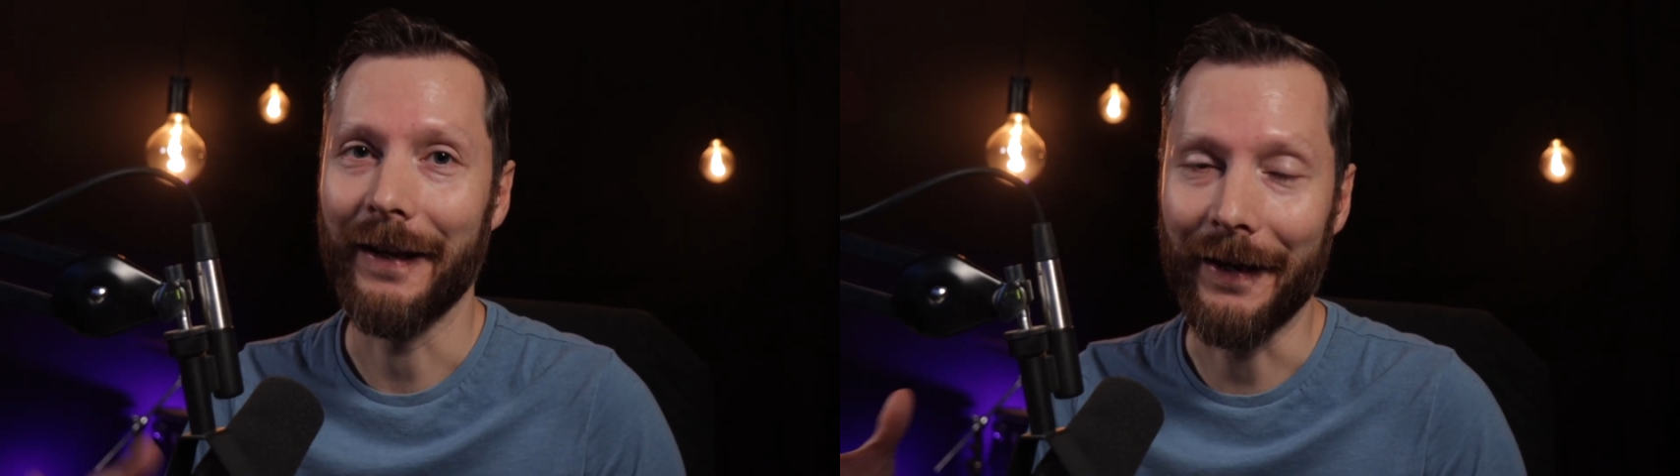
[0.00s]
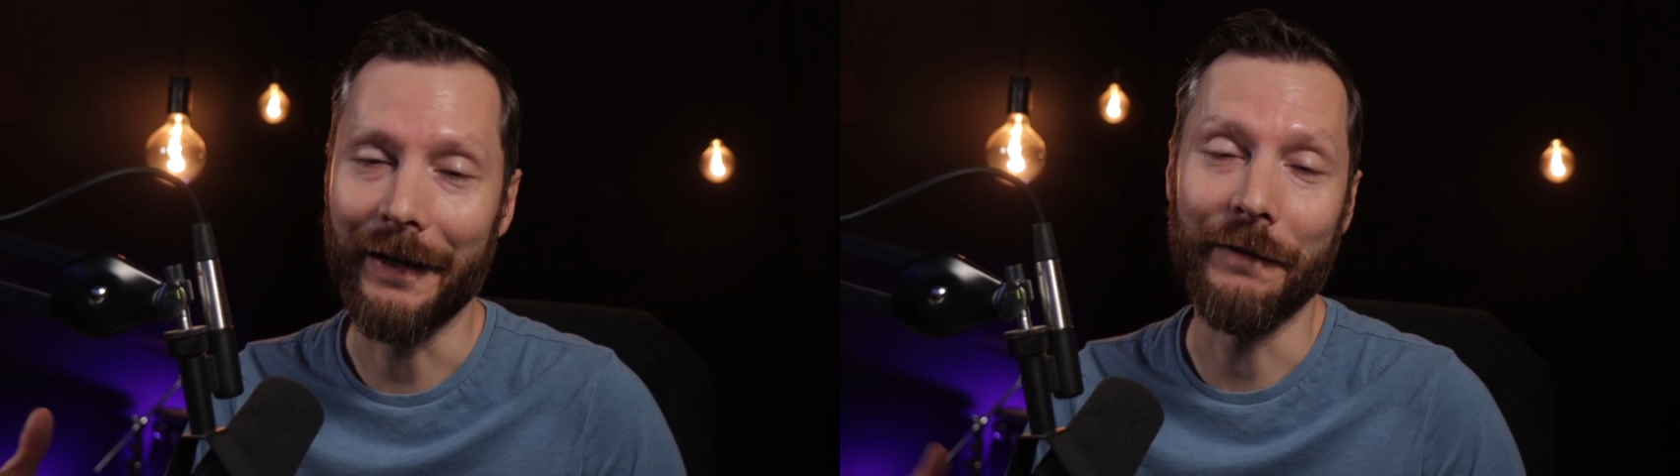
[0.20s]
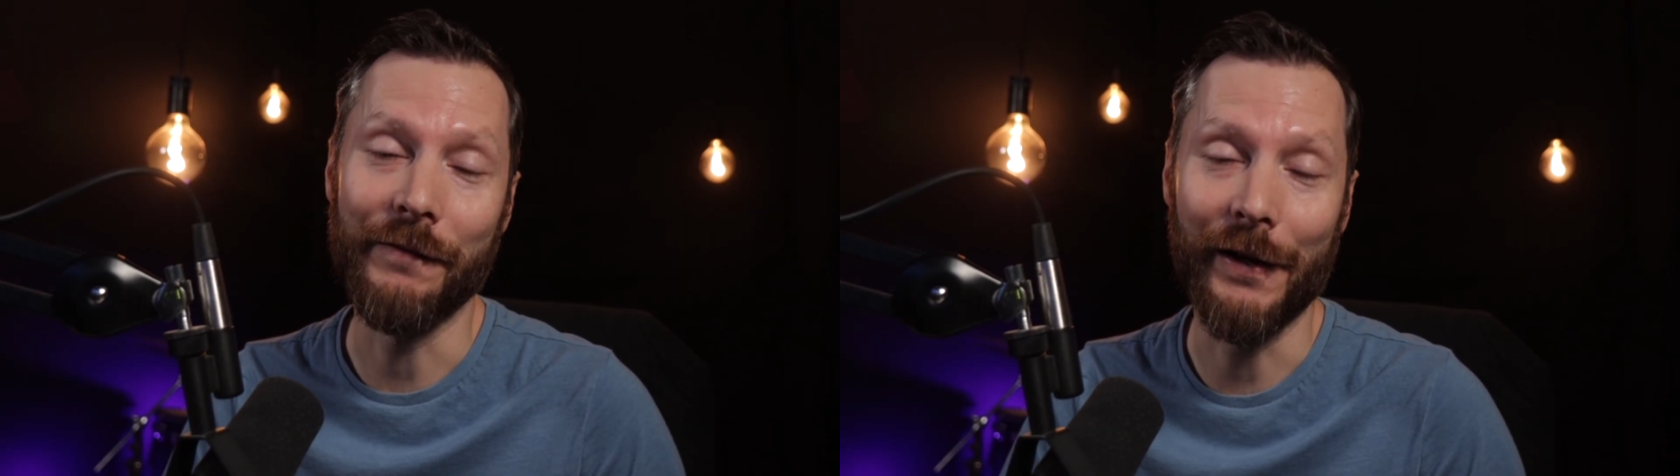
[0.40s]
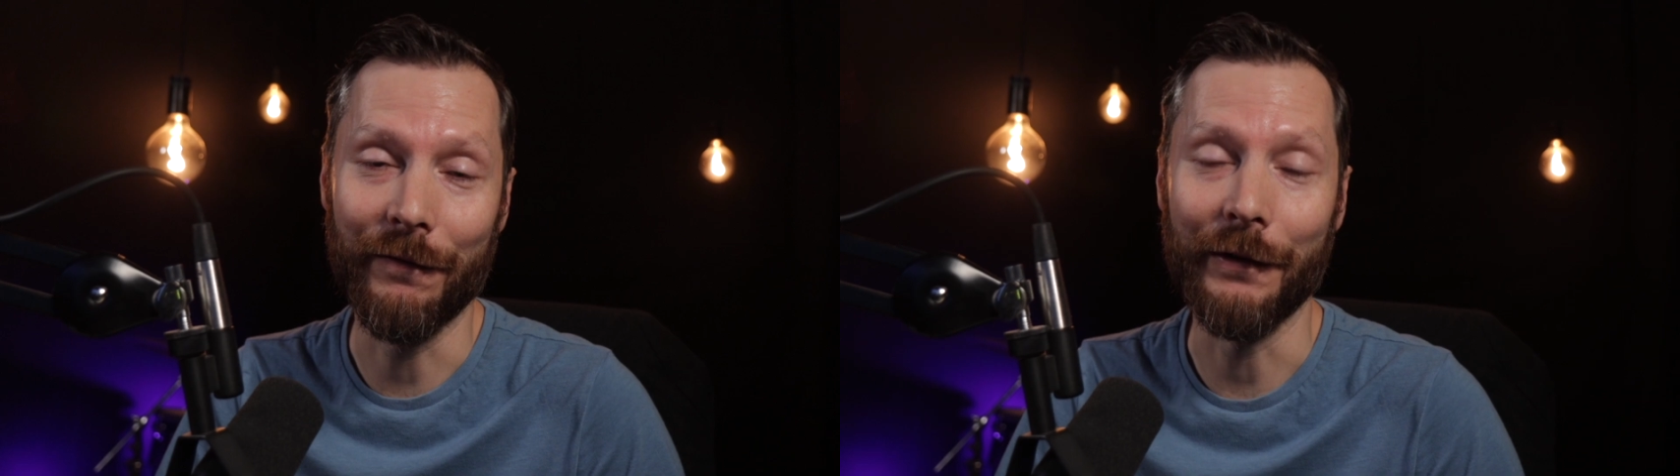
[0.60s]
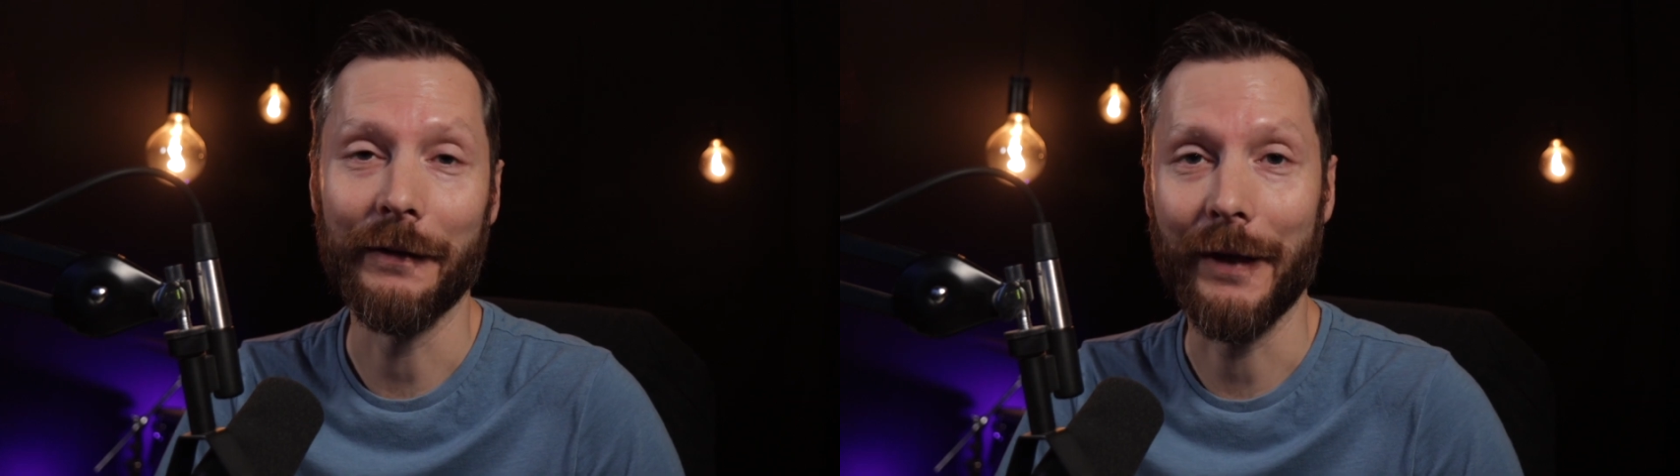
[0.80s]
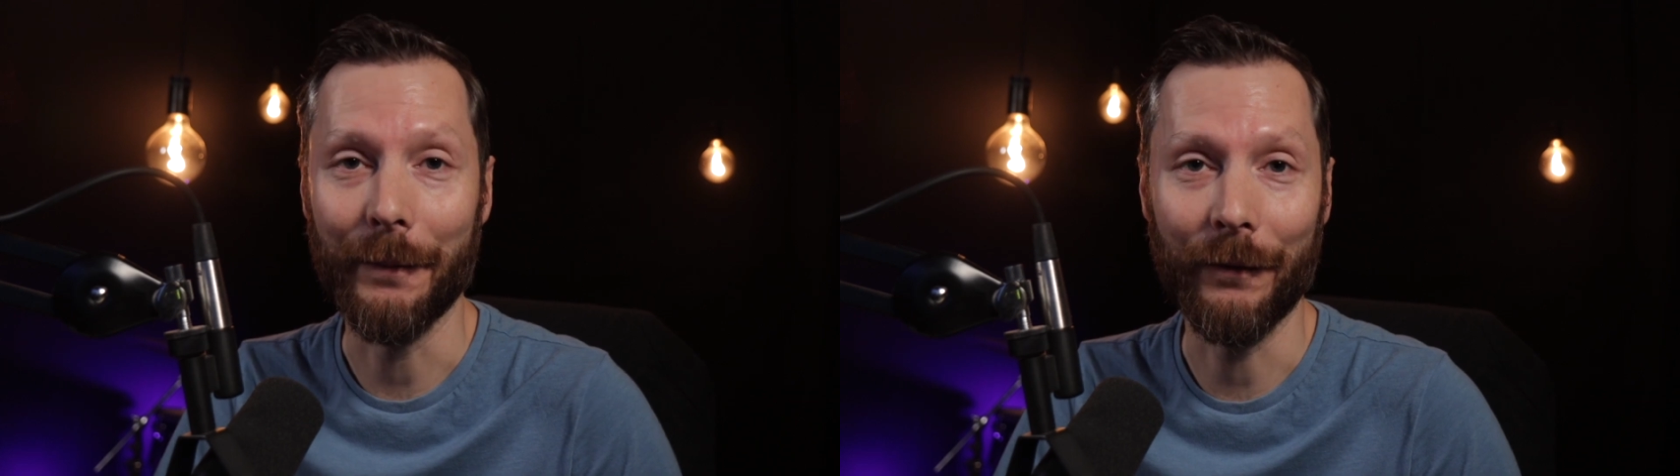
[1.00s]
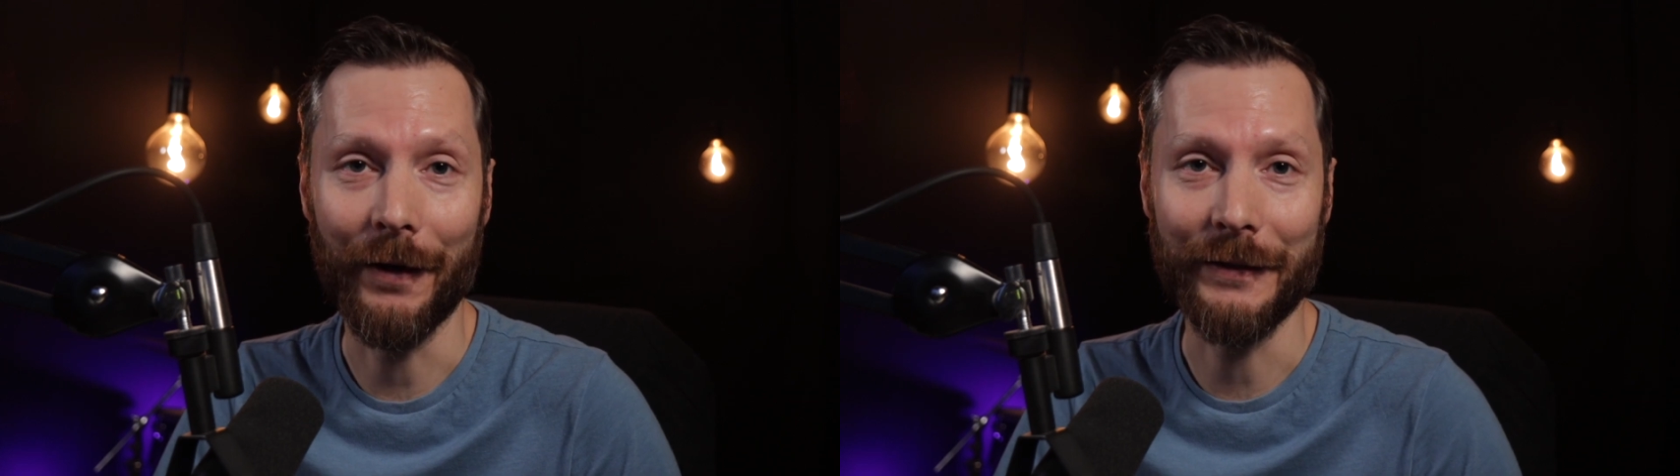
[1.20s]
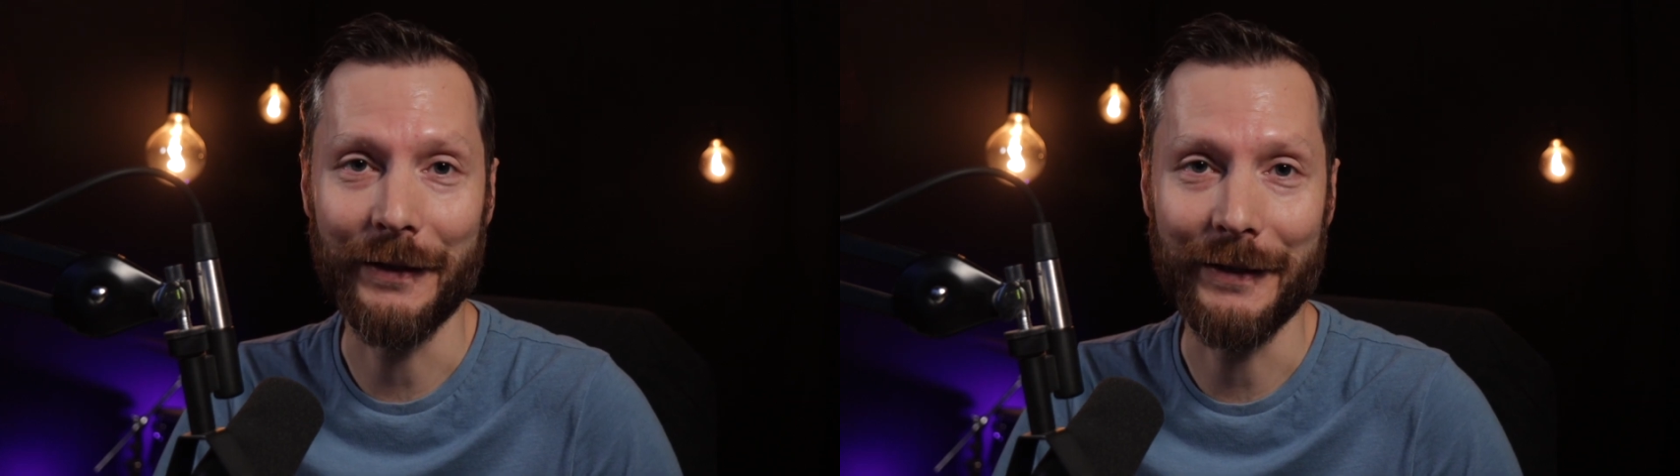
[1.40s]
And if you ever come
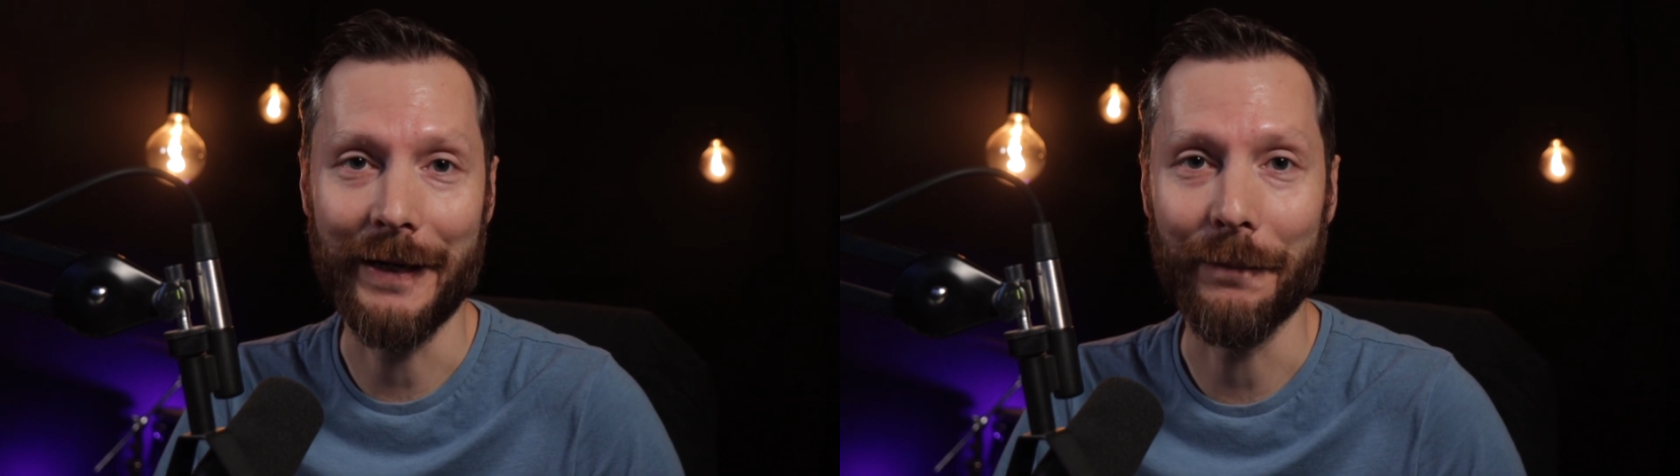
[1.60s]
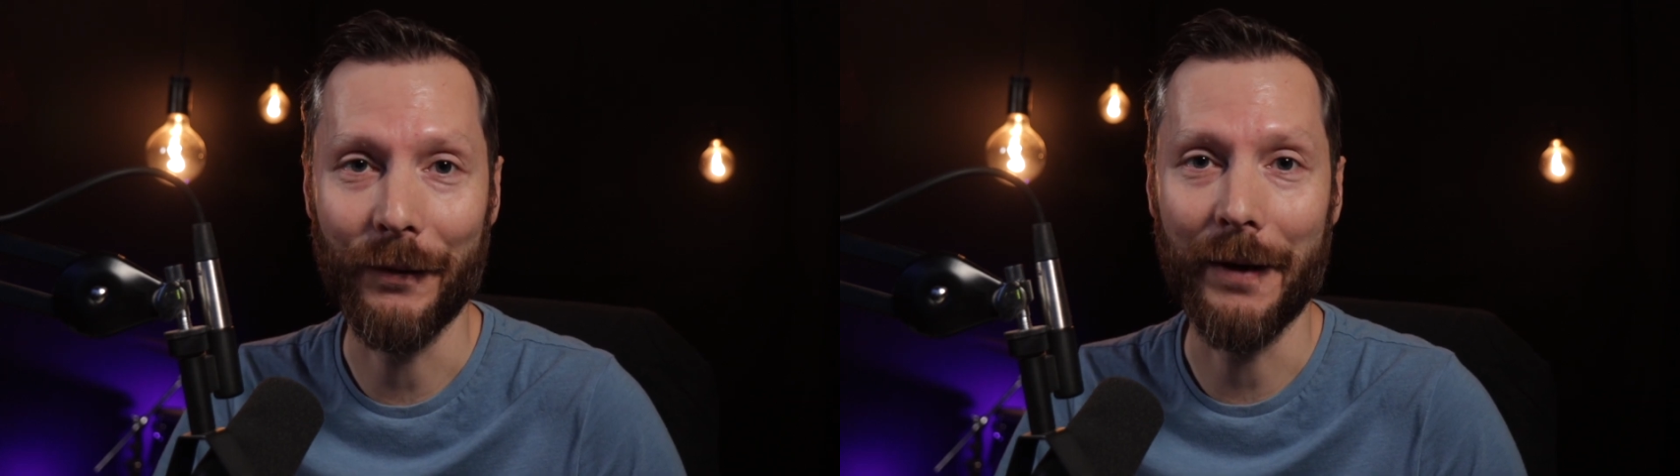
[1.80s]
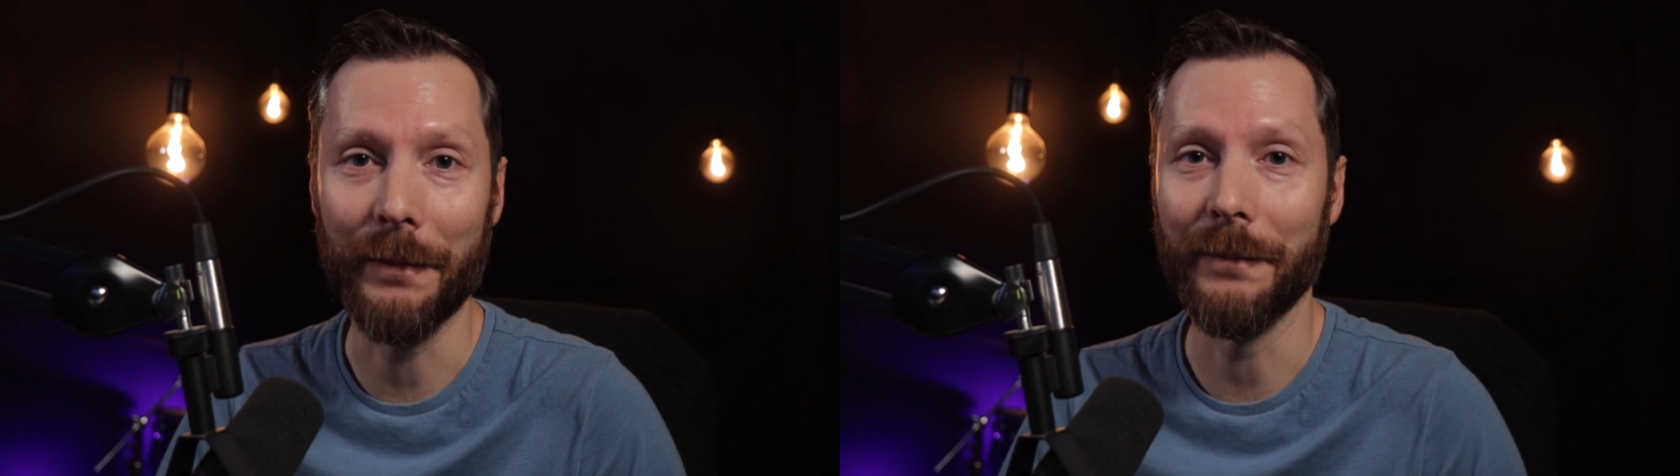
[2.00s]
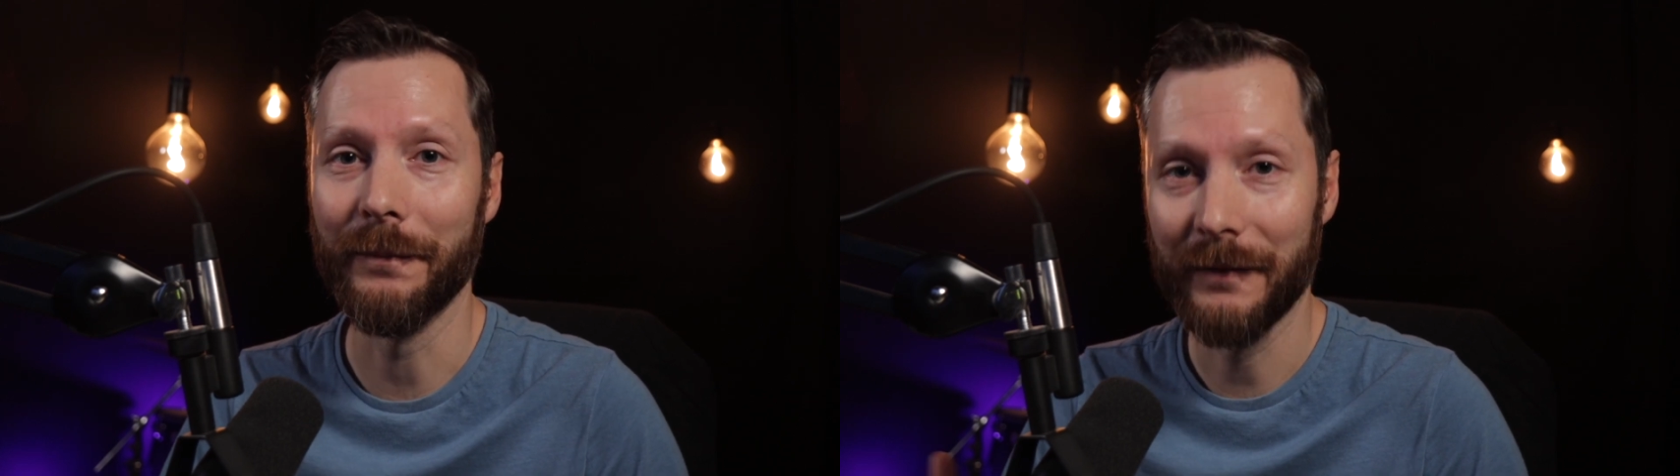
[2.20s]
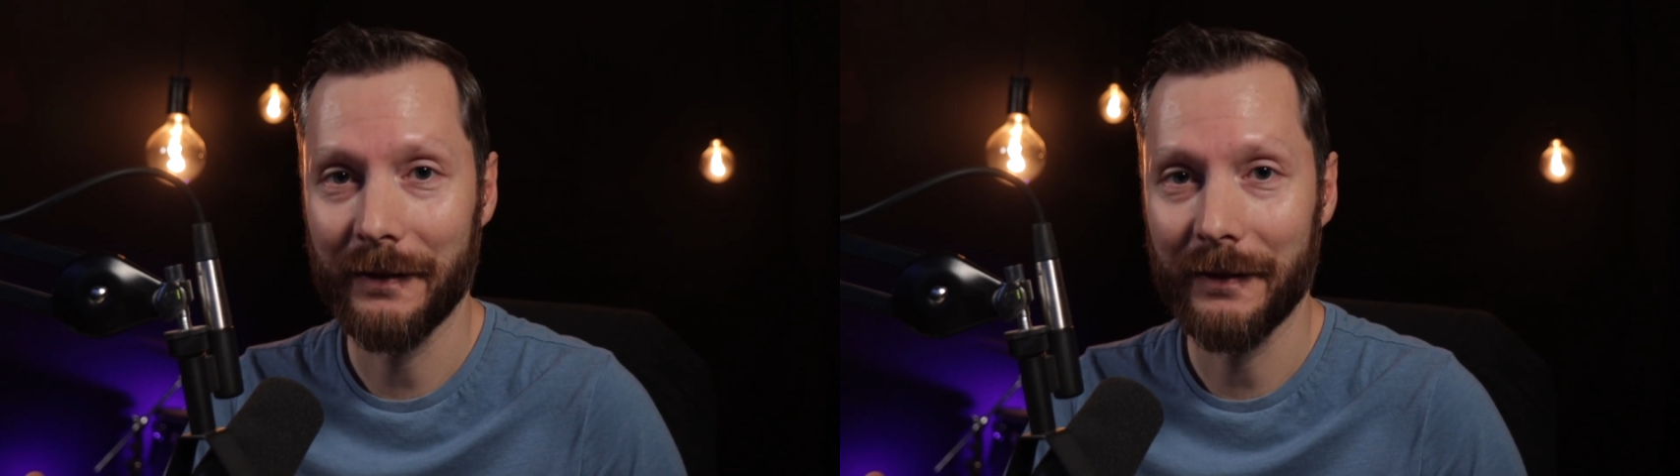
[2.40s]
across the same problem,